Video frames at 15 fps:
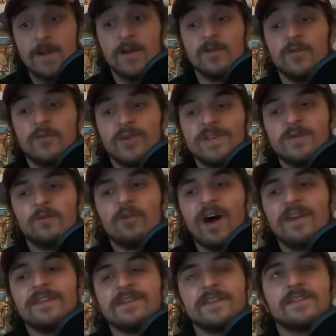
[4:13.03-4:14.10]
The reason why
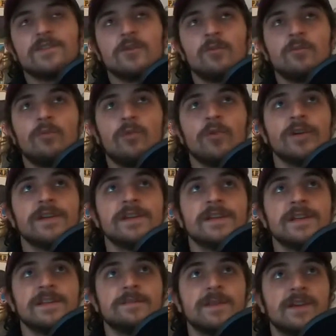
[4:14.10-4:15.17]
this is so important
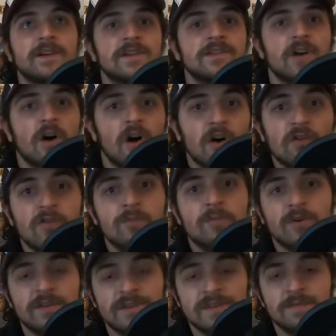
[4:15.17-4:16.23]
is because other
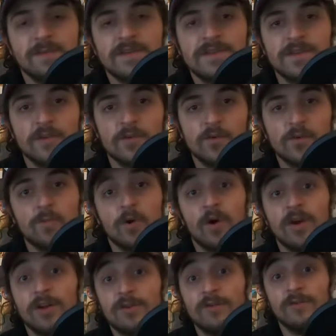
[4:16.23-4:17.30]
participants in the group are
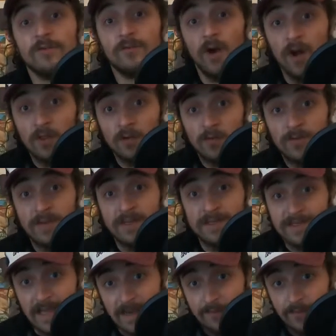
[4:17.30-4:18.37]
going to follow the
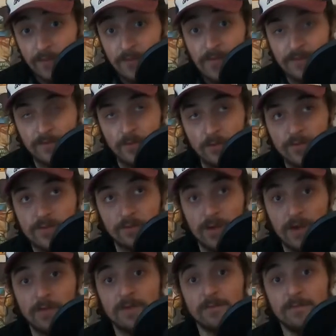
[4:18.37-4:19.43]
example that those
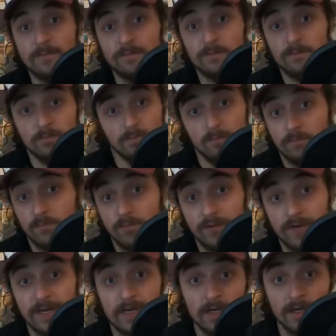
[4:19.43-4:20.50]
around them
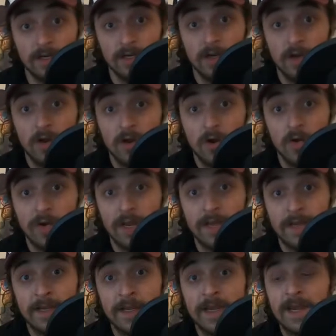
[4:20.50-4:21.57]
bring, okay?